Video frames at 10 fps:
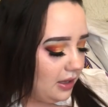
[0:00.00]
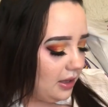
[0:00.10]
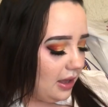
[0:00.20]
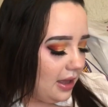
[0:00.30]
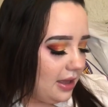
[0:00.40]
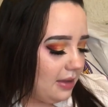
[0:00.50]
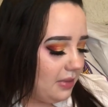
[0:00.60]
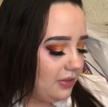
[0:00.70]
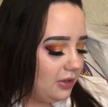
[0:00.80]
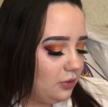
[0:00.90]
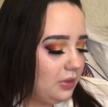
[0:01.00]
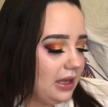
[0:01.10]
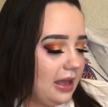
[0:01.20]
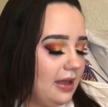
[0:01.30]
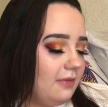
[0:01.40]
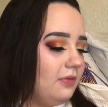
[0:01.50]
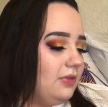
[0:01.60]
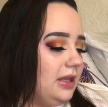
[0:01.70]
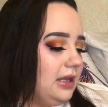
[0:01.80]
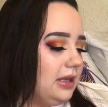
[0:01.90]
And then we have
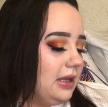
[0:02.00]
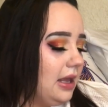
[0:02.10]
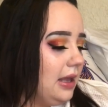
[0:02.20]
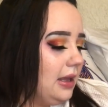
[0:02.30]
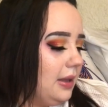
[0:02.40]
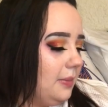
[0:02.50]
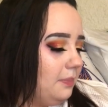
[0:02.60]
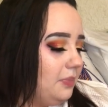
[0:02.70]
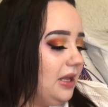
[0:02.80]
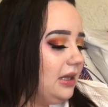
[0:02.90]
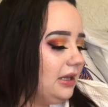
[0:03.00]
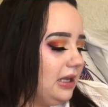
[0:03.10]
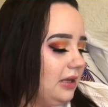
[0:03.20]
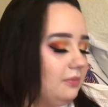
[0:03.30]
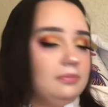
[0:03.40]
the Peony.